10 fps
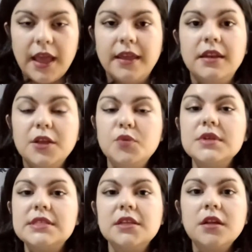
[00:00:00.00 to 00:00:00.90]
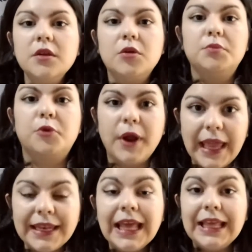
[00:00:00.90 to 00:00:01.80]
and it will signal your
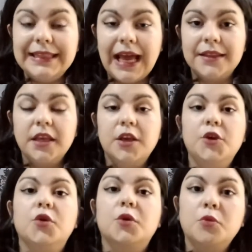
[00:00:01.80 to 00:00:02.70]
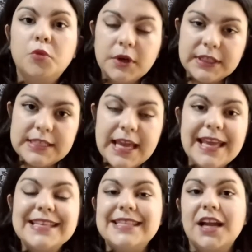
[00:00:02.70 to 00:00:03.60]
brain that your workday
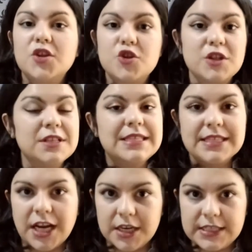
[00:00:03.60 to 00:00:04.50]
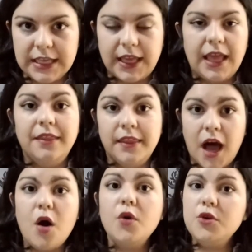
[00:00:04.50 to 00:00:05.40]
is actually starting and
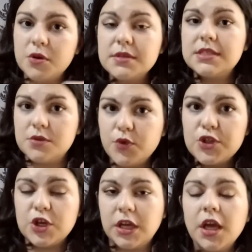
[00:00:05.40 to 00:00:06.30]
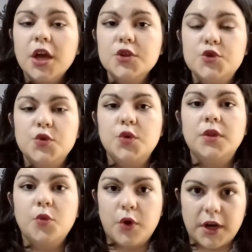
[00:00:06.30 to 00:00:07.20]
now you're switching to
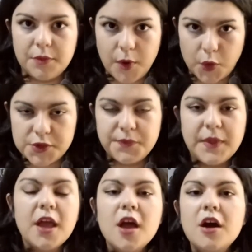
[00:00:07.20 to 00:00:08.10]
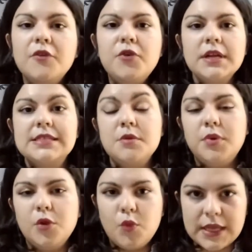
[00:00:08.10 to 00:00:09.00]
the work mode. For
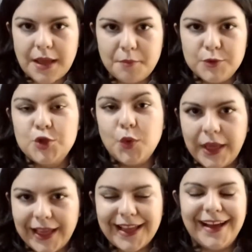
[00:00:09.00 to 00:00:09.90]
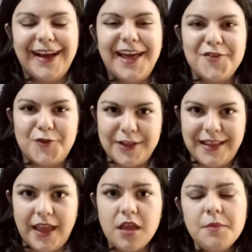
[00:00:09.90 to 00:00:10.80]
example, what I'm doing every
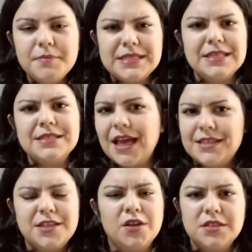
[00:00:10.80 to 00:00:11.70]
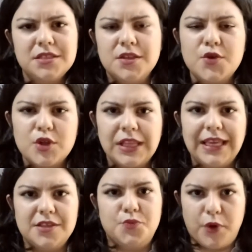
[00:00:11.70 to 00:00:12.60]
day, since I don't usually
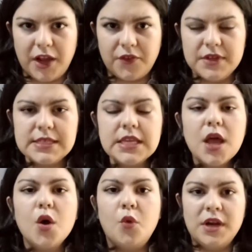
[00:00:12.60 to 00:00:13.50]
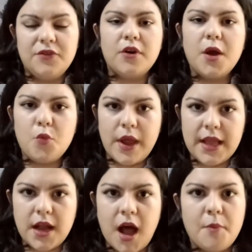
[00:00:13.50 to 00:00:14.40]
eat breakfast, whenever I
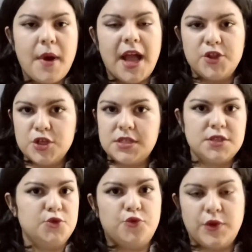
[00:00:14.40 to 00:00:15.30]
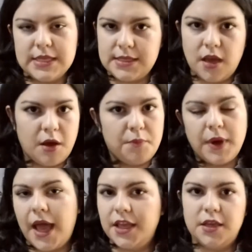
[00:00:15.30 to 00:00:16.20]
wake up, I just dress up,
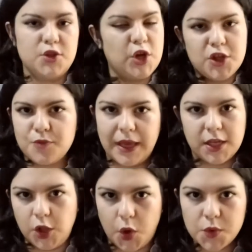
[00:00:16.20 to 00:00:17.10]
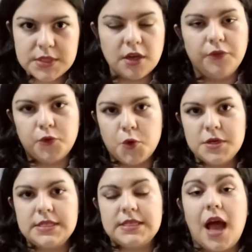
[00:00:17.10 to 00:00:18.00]
I change my clothes. Of
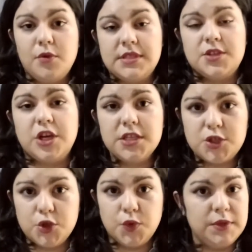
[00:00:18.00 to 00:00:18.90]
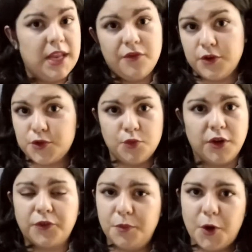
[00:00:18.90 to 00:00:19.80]
course, I would suggest you never to
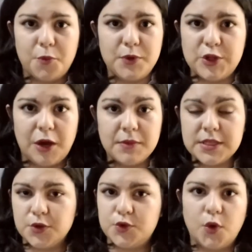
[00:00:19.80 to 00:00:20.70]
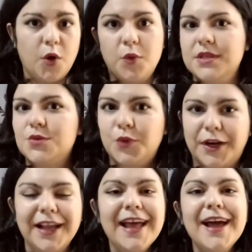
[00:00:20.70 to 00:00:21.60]
work from your pajamas, so to always
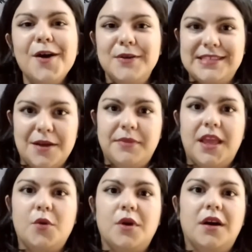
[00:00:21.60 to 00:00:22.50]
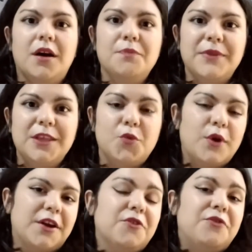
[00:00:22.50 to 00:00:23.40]
work with something
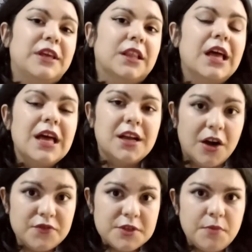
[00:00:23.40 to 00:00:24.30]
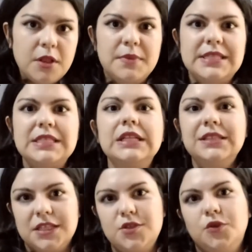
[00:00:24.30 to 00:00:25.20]
where you feel comfortable, but still
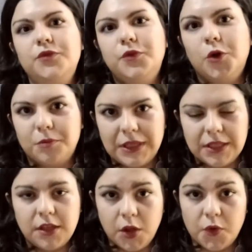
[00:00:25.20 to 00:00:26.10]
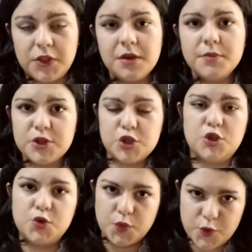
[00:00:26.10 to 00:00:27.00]
not too formal clothing, but
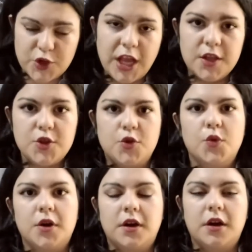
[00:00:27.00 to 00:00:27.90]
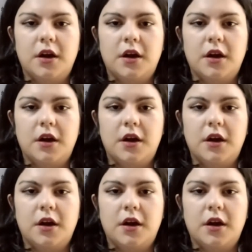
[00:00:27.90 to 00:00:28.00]
just to change your